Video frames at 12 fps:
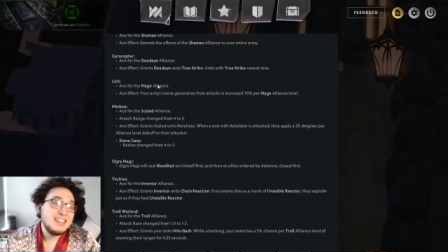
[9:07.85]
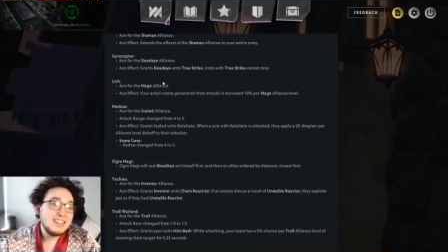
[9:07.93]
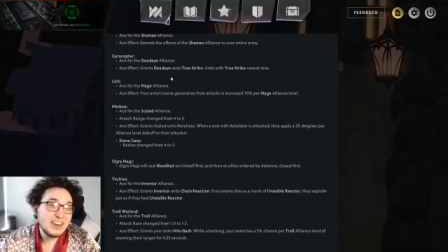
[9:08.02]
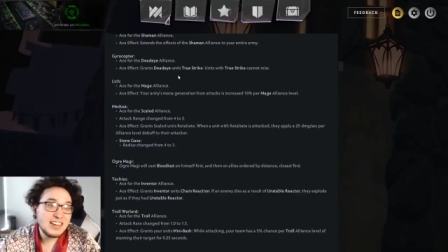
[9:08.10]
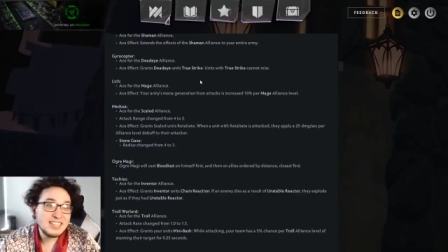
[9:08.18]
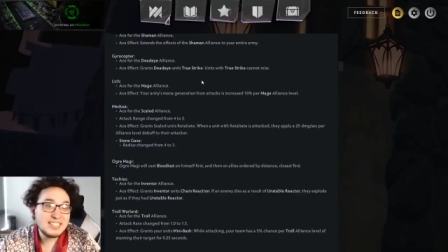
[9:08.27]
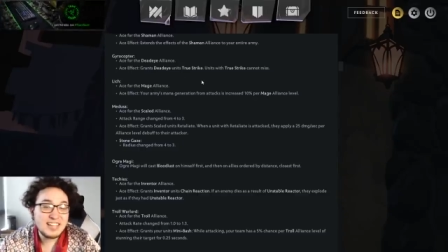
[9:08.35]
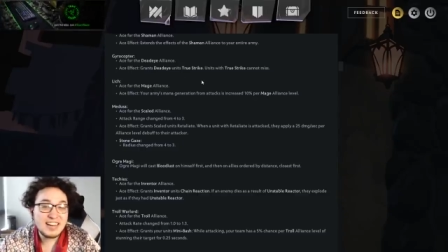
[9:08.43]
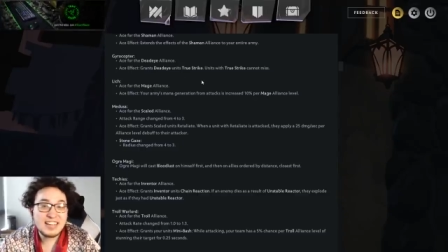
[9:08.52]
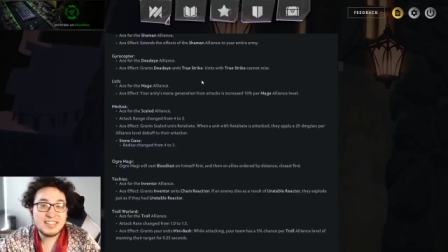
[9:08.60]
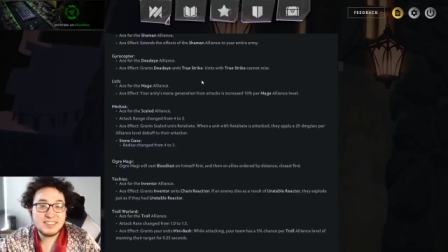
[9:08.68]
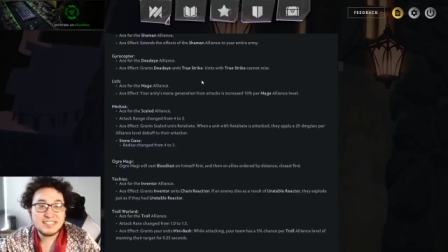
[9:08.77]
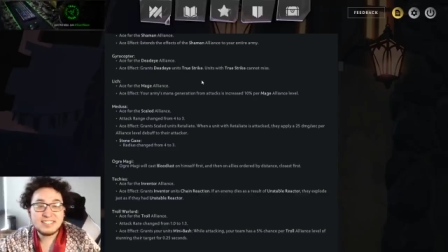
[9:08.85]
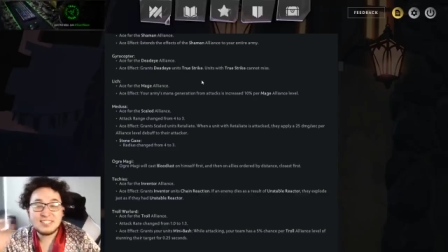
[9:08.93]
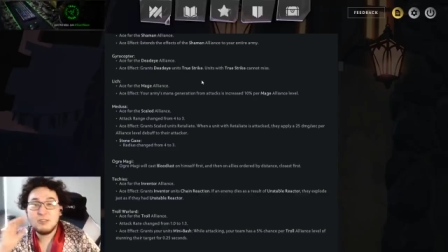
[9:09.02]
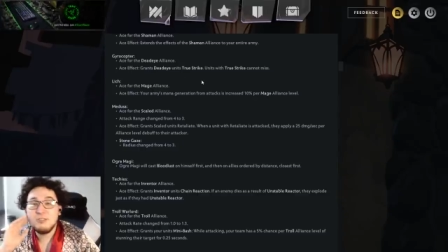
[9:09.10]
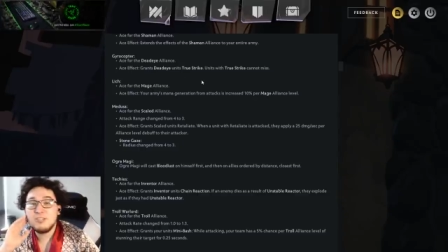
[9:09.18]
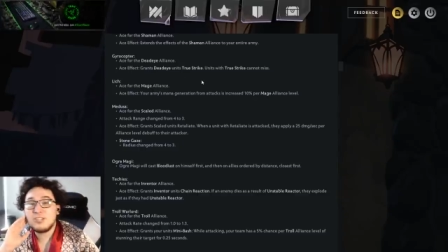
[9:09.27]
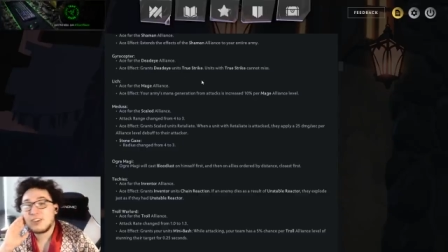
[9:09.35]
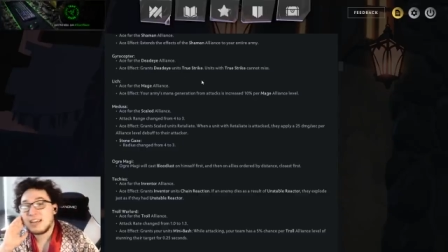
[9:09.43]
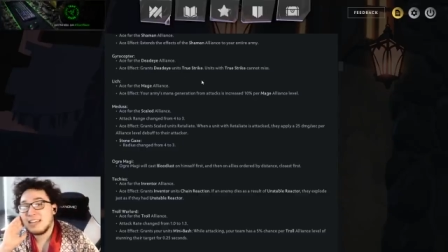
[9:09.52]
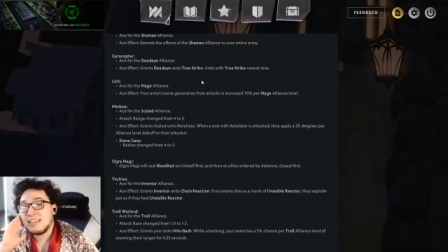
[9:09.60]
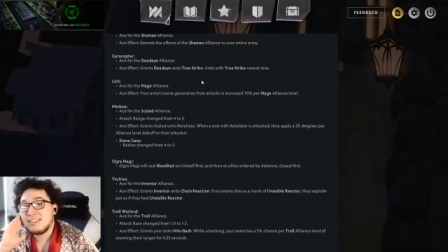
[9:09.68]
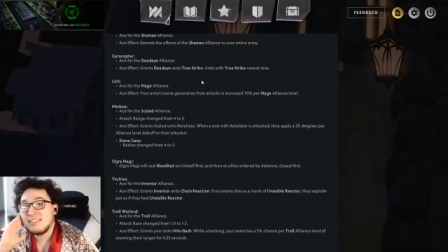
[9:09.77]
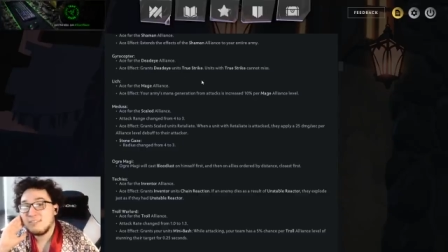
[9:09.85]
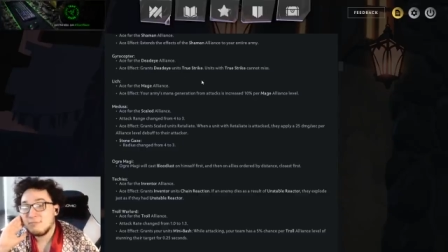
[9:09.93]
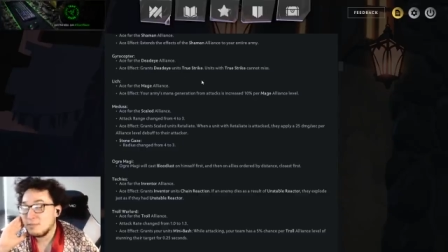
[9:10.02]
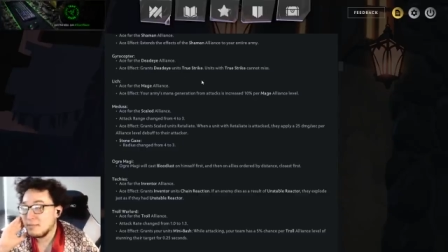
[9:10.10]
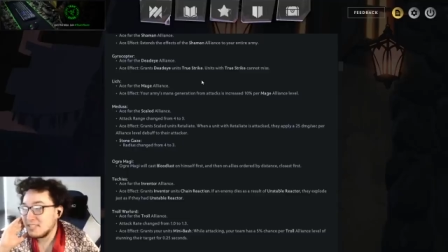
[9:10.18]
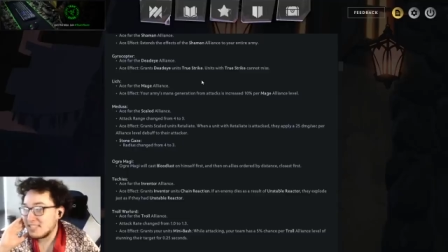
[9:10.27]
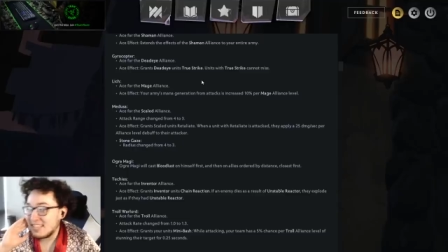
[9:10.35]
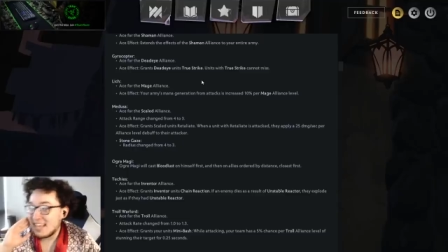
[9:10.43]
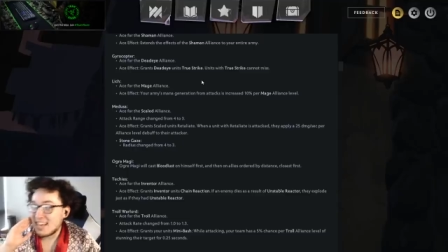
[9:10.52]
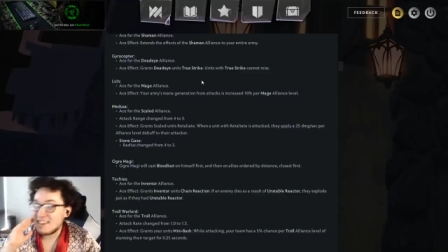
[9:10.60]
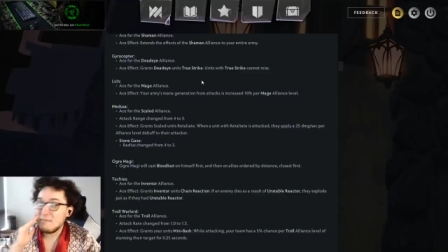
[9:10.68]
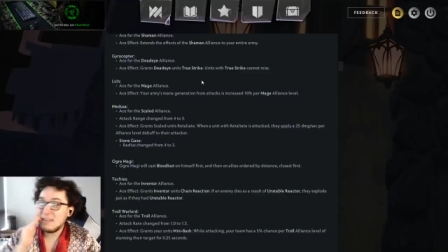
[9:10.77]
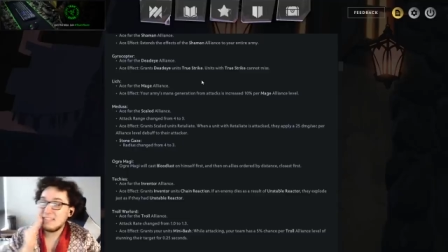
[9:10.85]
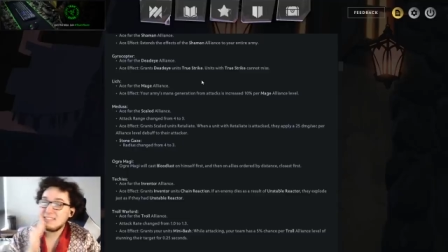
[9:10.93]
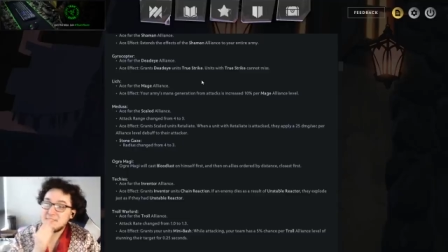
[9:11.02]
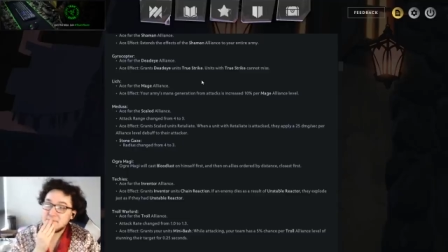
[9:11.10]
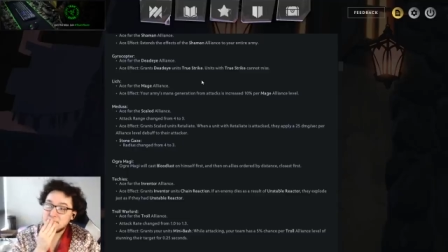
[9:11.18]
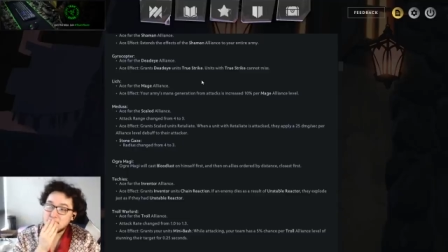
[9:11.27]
Grants Deadeye units 2 strike, which means they cannot miss.